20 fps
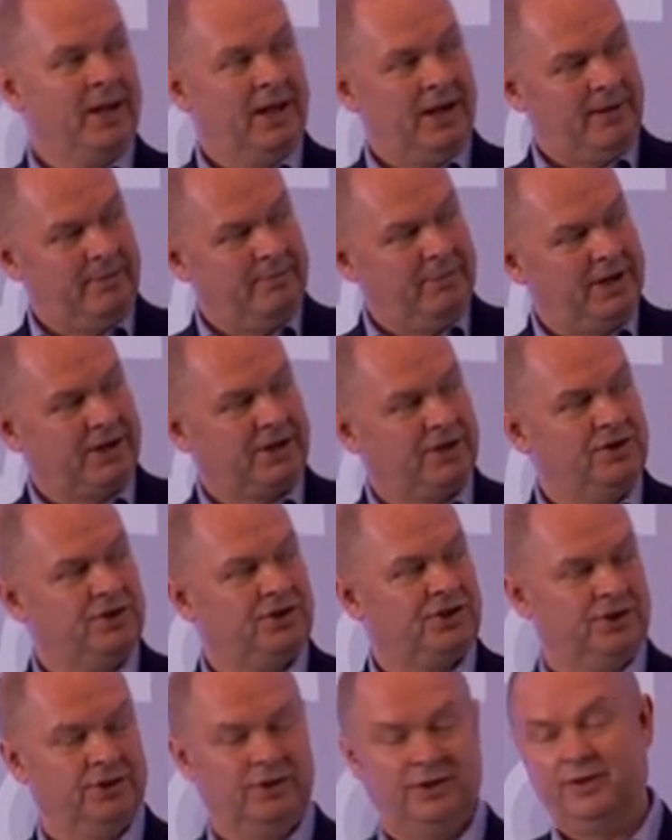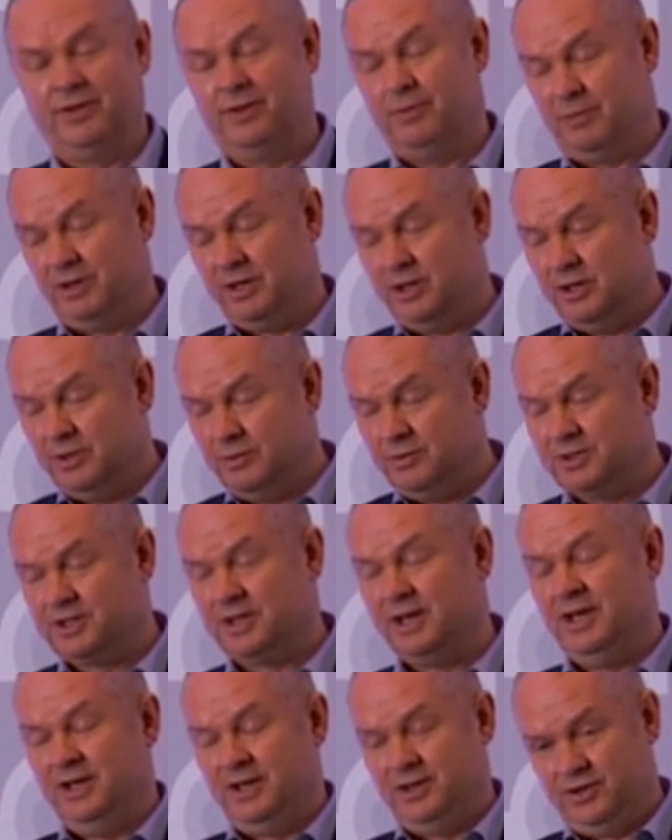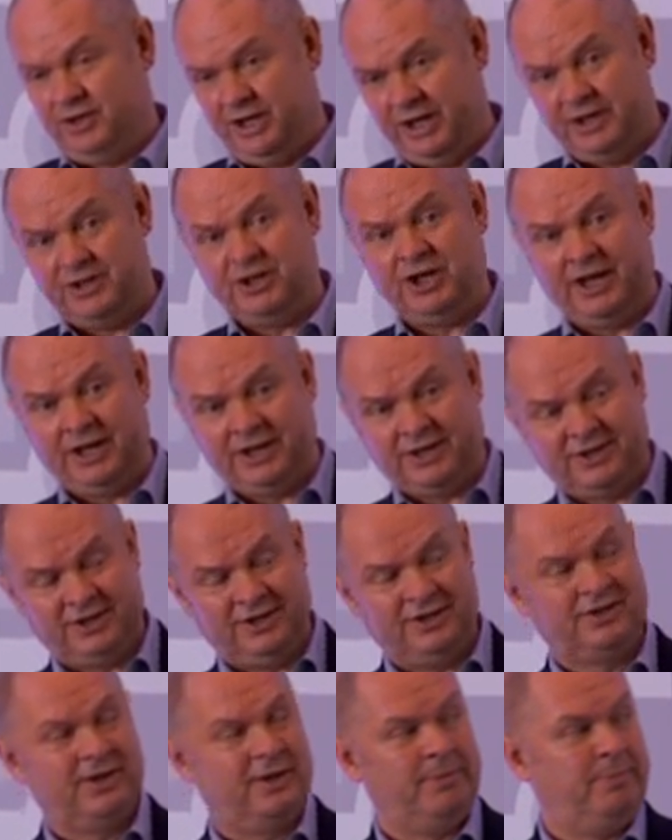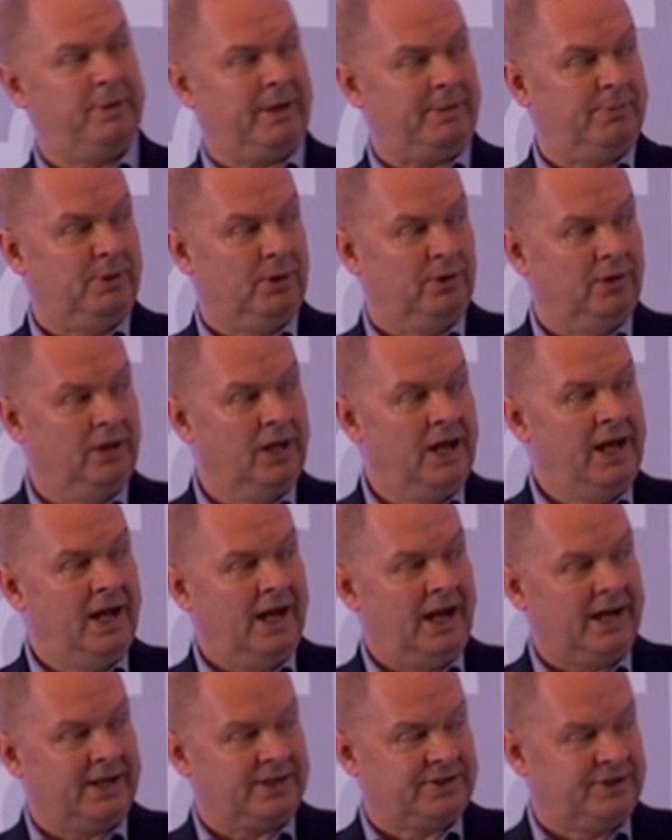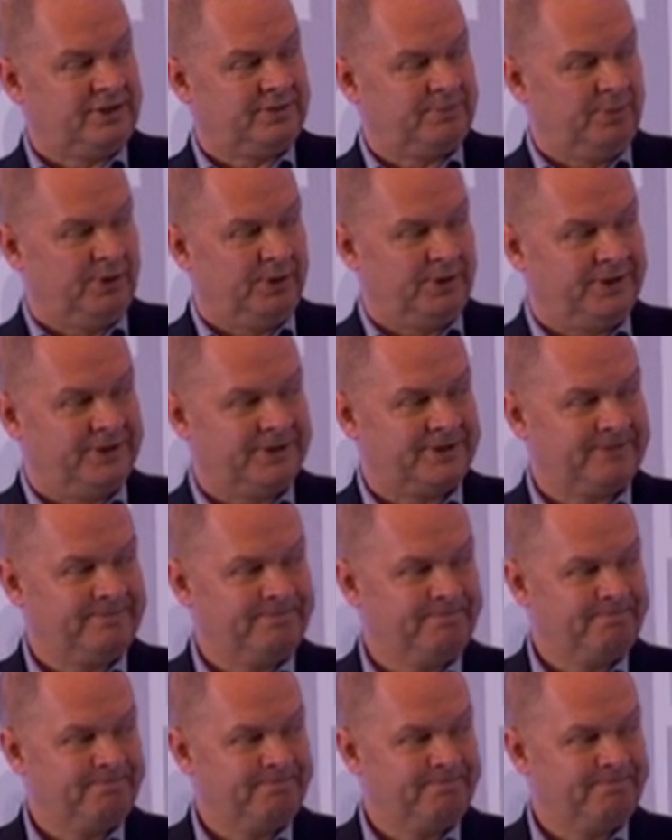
and making sure that we use GHX as the PEPPOL access point.